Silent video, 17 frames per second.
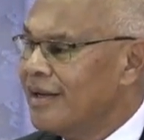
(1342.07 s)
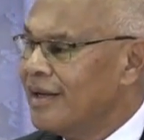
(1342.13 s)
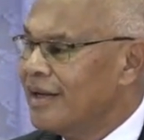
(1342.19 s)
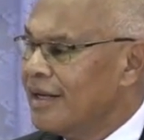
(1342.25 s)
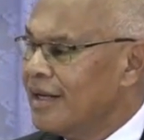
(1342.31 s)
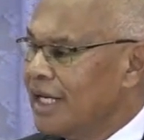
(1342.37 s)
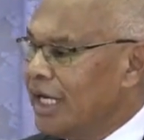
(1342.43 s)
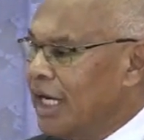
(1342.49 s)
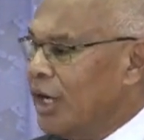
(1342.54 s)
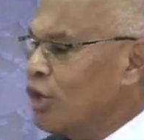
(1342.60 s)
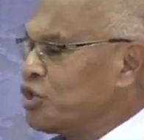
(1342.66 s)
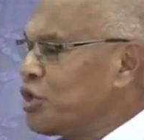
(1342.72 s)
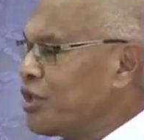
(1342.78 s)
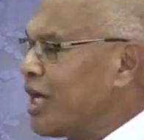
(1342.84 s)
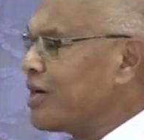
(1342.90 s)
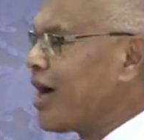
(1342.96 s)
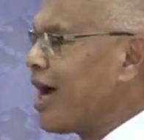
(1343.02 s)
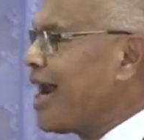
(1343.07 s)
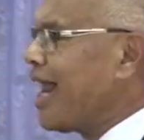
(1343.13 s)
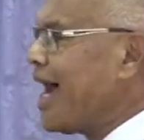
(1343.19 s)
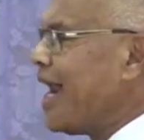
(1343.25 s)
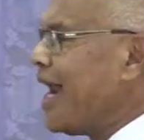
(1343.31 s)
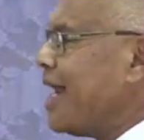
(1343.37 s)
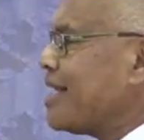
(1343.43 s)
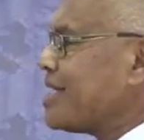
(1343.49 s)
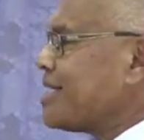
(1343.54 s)
He looked to the dry land
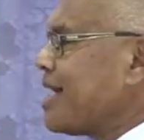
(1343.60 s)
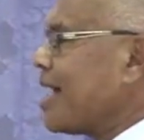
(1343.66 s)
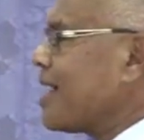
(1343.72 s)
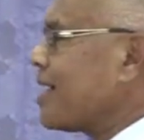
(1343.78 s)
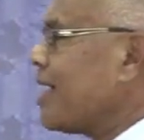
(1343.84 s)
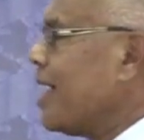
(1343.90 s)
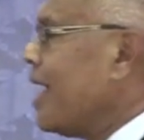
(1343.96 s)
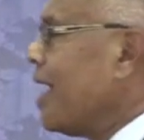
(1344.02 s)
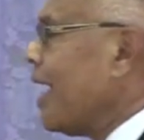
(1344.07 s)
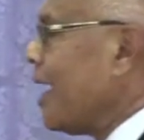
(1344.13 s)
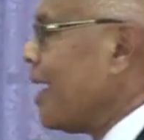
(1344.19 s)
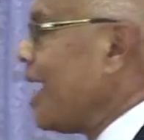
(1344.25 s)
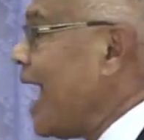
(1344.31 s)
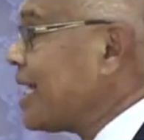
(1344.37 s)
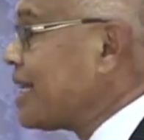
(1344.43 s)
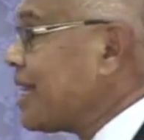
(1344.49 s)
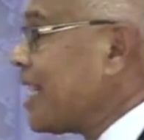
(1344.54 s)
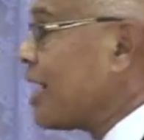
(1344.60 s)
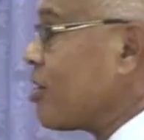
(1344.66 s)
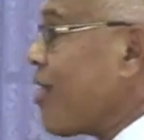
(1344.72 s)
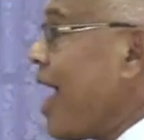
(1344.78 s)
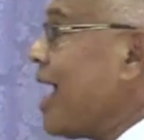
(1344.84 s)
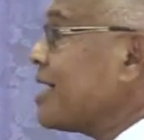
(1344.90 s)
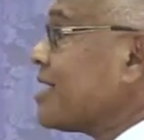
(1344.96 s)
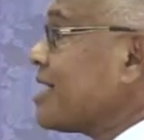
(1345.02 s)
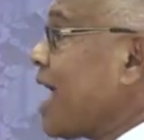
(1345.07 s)
and he said, let the
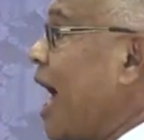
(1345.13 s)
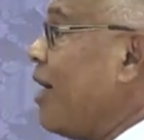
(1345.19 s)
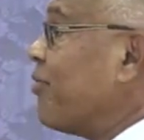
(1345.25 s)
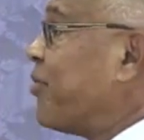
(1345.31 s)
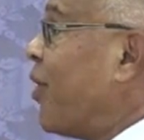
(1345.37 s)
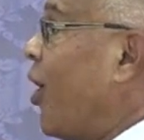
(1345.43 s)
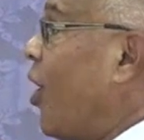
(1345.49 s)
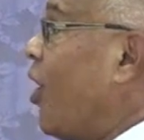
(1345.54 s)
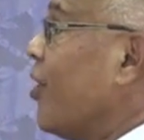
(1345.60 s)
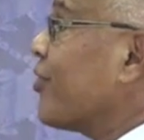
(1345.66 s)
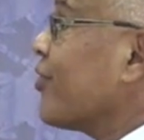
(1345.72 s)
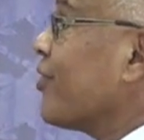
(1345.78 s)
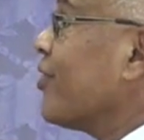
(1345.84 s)
grass come forth.